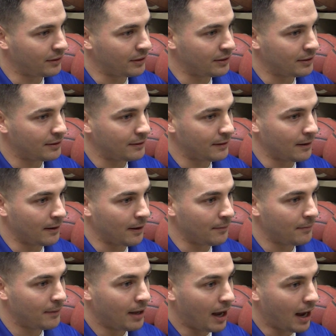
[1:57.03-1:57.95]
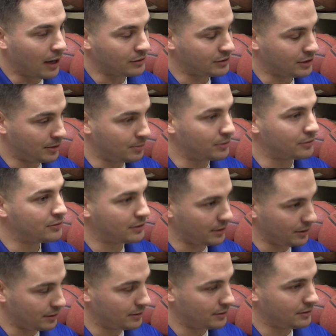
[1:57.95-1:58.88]
And um, I was able
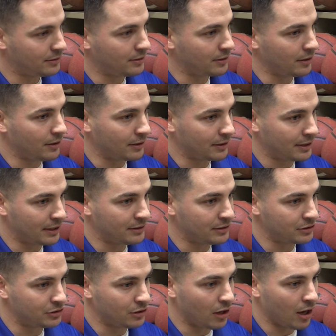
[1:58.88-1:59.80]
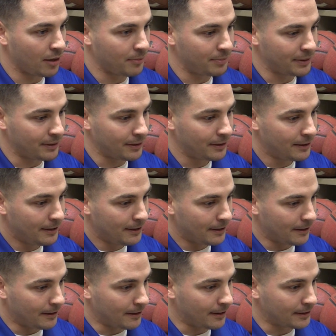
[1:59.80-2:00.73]
to to get the job, and
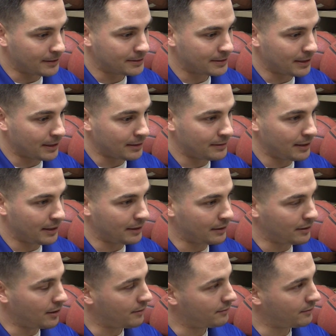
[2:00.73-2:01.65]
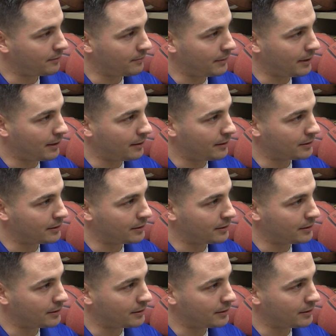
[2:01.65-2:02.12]
uh, it's kind of taken off from there.